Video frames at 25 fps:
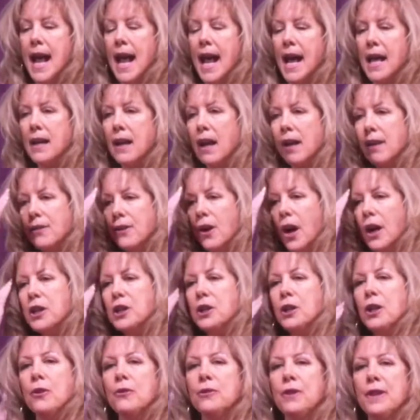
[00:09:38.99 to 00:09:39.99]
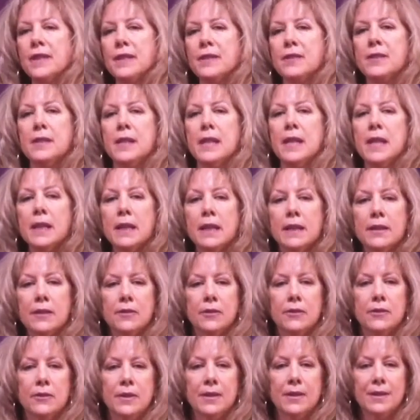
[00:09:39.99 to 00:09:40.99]
And I thought, this
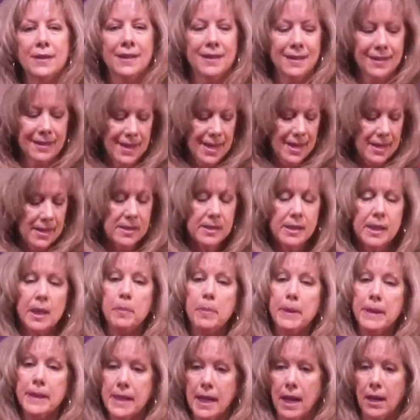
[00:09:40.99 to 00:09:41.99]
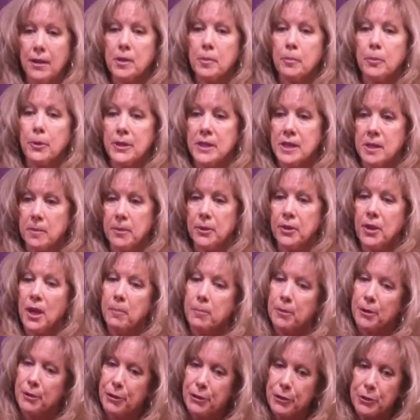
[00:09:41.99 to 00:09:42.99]
is skipping down to principle
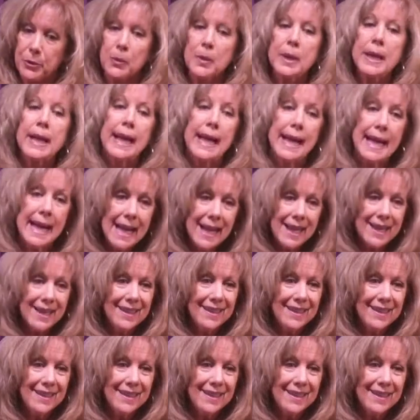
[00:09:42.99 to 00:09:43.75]
number 3.